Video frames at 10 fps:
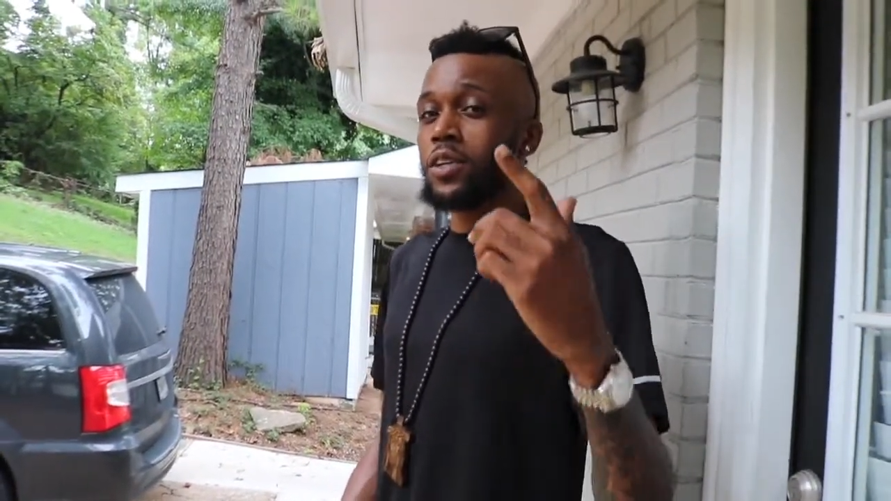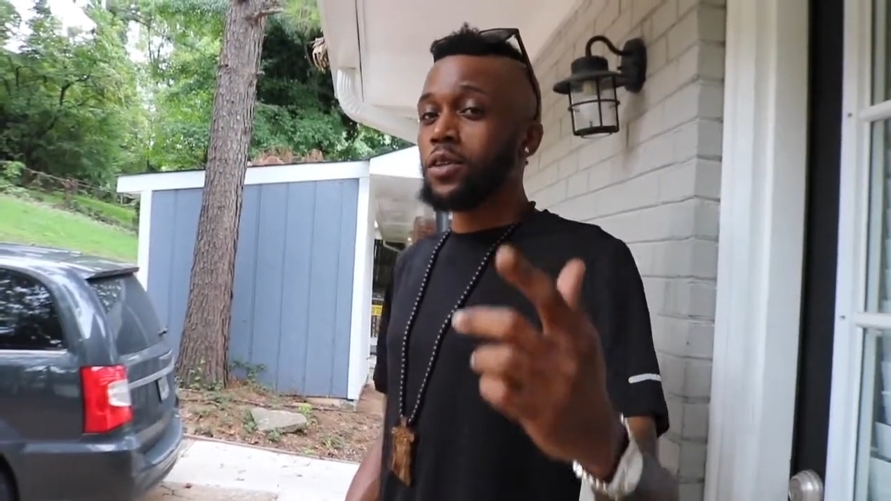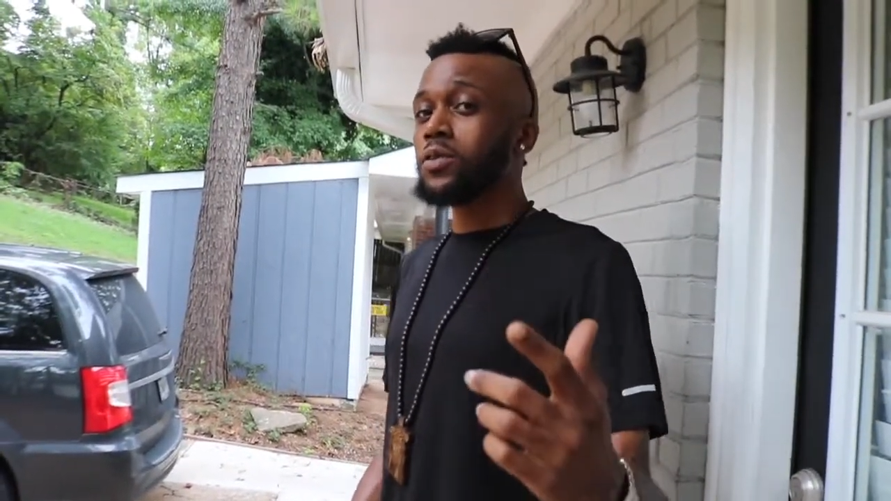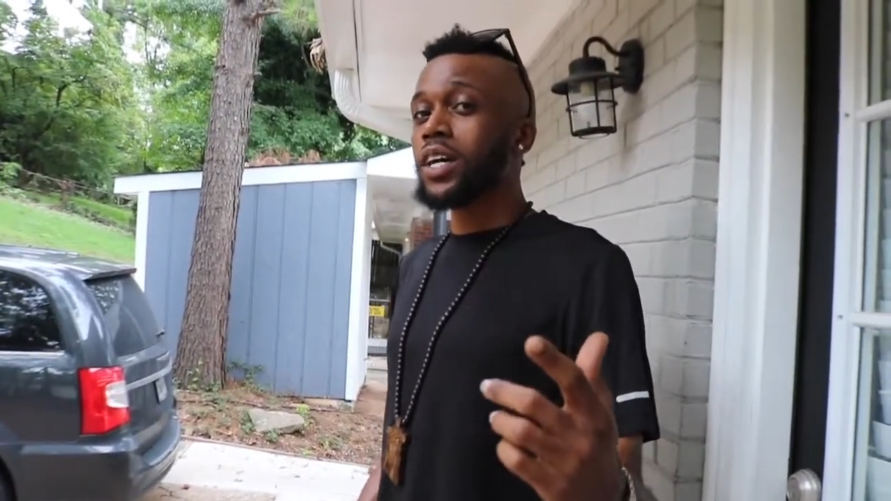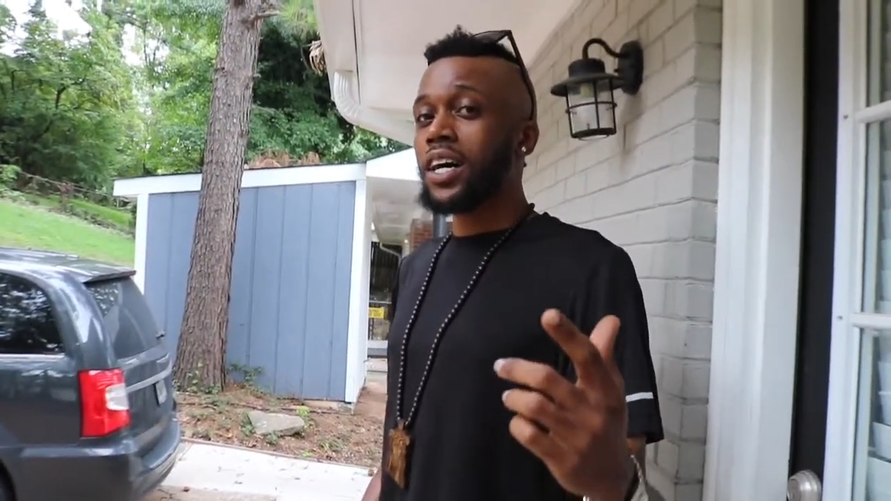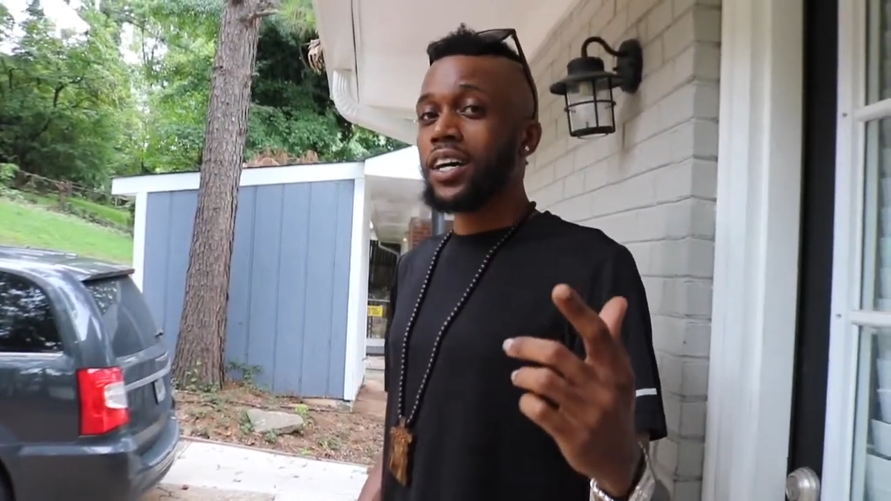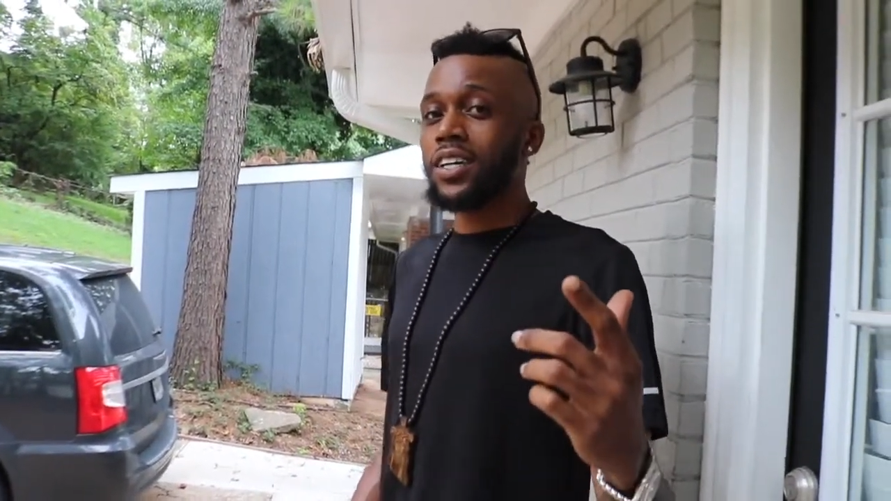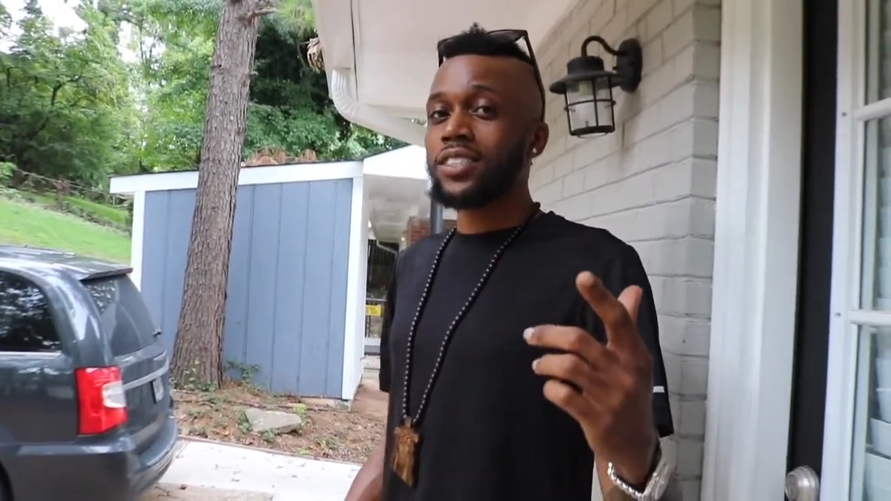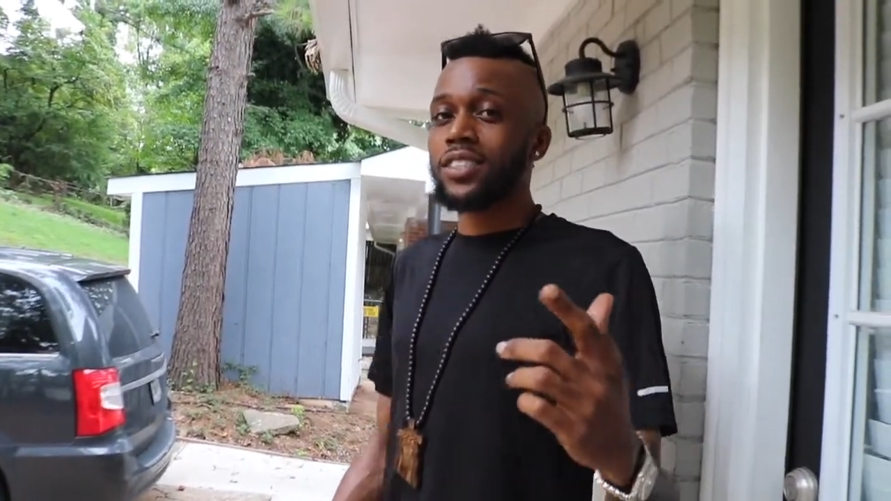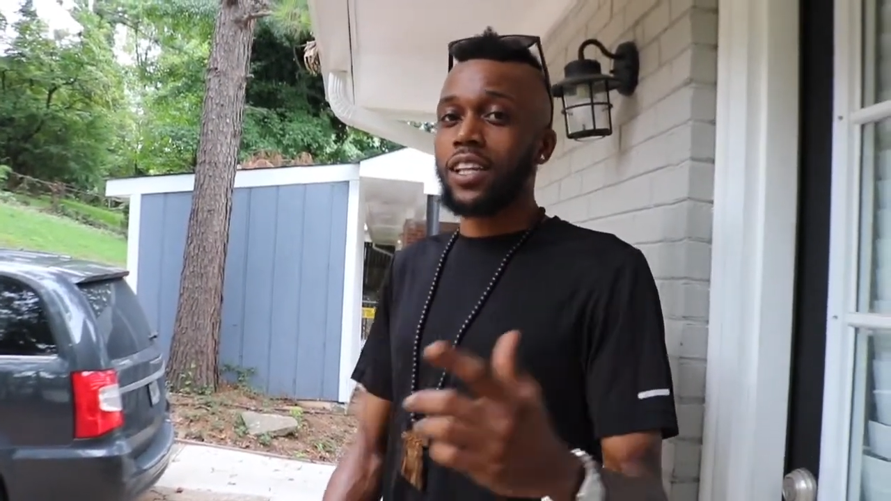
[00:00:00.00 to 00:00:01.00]
you
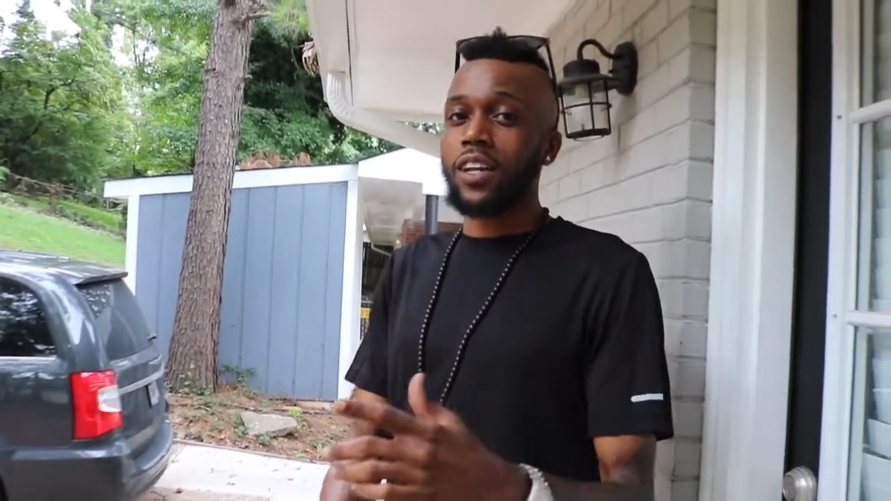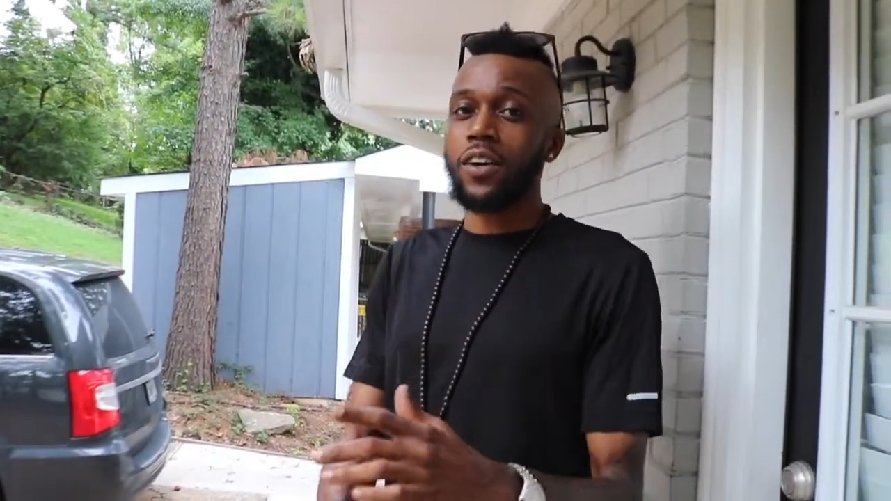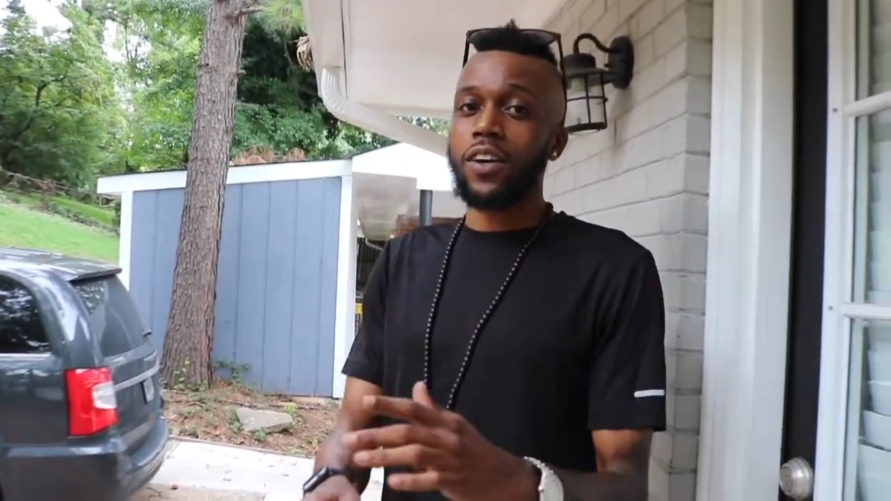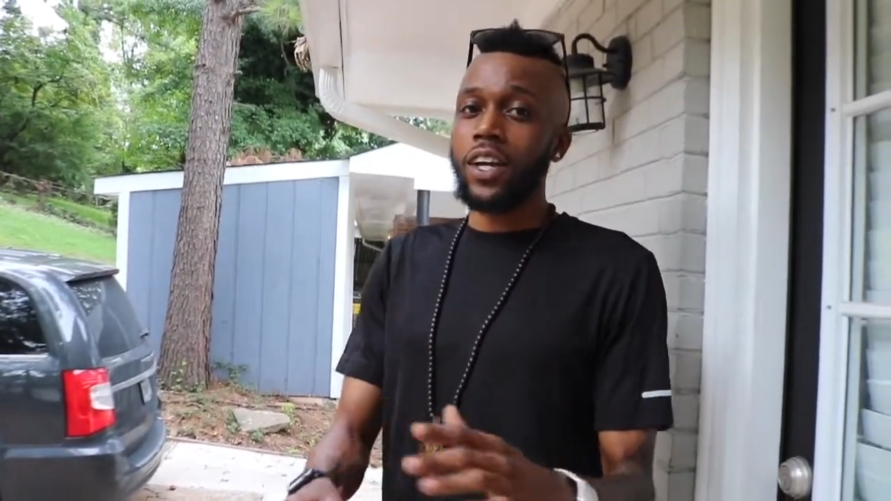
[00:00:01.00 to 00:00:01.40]
guys learn